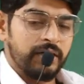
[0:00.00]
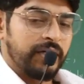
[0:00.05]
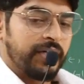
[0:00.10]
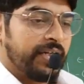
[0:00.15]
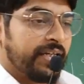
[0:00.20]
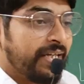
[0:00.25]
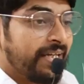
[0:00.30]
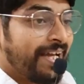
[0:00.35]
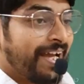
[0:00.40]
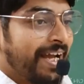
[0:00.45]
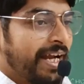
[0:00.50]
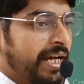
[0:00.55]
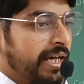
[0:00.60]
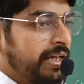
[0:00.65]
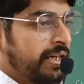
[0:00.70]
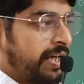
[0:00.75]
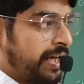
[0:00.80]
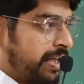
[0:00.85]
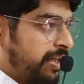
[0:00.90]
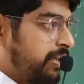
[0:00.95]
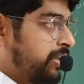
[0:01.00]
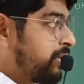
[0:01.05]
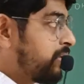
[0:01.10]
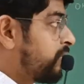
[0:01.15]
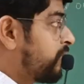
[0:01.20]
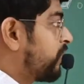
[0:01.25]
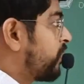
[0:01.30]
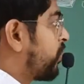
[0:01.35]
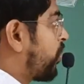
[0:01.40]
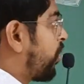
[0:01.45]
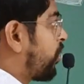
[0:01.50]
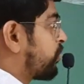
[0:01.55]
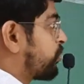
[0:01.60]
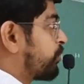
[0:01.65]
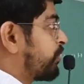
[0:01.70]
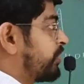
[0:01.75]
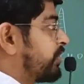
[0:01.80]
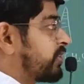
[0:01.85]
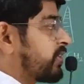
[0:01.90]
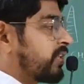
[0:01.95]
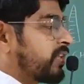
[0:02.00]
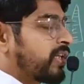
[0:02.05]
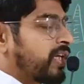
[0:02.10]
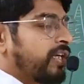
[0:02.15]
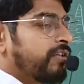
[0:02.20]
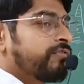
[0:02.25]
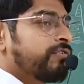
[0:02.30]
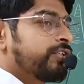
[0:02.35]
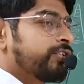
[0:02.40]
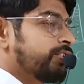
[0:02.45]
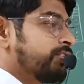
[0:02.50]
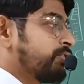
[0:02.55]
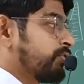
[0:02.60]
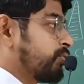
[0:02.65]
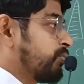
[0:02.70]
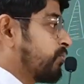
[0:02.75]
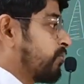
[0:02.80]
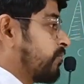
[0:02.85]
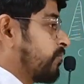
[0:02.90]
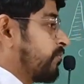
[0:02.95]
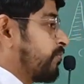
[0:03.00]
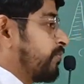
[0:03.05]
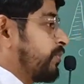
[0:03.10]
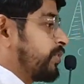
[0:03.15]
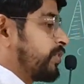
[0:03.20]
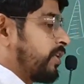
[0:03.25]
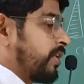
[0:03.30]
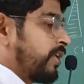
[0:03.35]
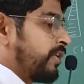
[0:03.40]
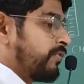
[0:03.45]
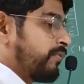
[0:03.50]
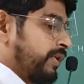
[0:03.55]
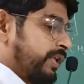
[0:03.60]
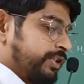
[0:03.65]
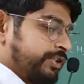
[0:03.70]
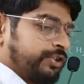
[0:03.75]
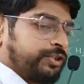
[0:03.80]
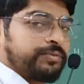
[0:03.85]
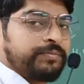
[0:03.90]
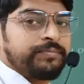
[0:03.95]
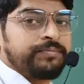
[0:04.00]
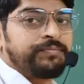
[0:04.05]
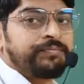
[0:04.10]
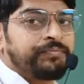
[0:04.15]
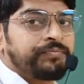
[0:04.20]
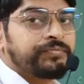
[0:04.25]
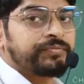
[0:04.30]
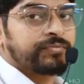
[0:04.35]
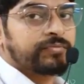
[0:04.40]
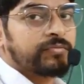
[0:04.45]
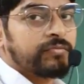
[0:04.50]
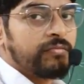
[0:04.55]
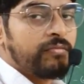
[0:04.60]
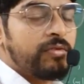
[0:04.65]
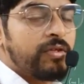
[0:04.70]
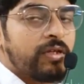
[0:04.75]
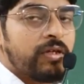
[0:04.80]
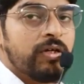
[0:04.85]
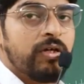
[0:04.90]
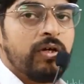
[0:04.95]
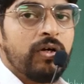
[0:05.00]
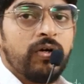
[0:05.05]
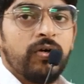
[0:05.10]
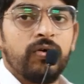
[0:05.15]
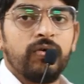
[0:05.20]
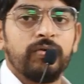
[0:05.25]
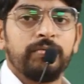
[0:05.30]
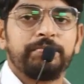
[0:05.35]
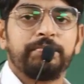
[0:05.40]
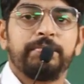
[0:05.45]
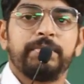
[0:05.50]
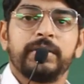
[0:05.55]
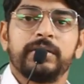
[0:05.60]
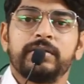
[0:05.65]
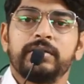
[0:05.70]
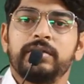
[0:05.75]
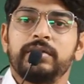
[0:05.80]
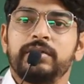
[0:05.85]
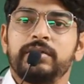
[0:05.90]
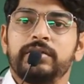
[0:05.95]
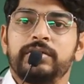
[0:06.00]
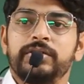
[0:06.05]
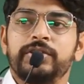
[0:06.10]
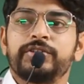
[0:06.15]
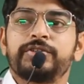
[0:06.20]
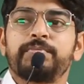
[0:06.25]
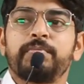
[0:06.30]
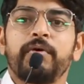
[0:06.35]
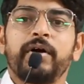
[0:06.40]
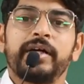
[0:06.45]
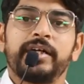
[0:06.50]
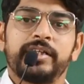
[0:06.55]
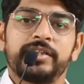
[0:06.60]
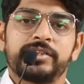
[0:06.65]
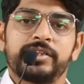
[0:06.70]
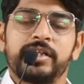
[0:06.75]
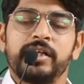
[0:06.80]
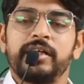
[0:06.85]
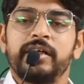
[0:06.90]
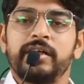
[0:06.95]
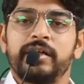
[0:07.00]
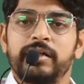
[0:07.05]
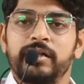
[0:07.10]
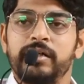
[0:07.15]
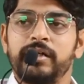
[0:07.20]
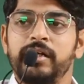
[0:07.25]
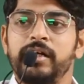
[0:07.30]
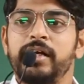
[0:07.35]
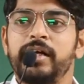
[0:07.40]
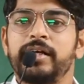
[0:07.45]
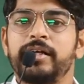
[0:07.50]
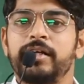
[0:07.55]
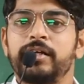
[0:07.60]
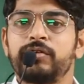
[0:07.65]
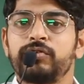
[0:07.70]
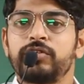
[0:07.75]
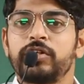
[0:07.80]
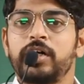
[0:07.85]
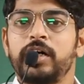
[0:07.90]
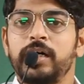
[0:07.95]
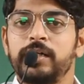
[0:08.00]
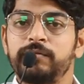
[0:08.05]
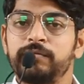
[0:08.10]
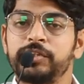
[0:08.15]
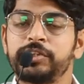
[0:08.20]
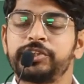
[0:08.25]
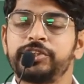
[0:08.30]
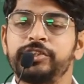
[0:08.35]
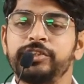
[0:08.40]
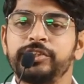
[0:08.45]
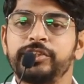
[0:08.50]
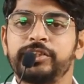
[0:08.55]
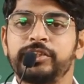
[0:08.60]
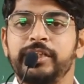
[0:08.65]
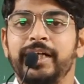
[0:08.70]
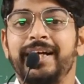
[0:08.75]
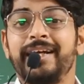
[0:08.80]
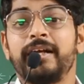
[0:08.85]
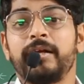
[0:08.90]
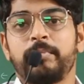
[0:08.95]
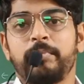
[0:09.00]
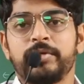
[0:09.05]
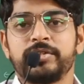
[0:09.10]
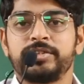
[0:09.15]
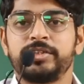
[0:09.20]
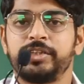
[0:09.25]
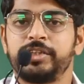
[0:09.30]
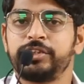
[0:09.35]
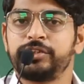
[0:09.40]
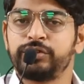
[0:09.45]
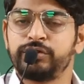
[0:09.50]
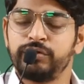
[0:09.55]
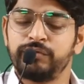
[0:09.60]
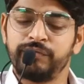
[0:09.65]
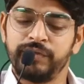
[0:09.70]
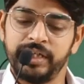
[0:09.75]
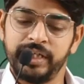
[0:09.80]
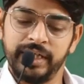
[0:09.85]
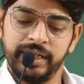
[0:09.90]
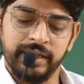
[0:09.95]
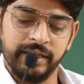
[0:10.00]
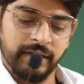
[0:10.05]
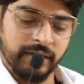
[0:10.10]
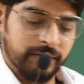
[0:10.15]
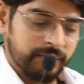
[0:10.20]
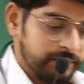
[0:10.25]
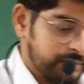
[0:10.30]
D and L. Also these are the conversions to Fischer and wedge. Hope this point is clear related to the conversions and representation of D and L.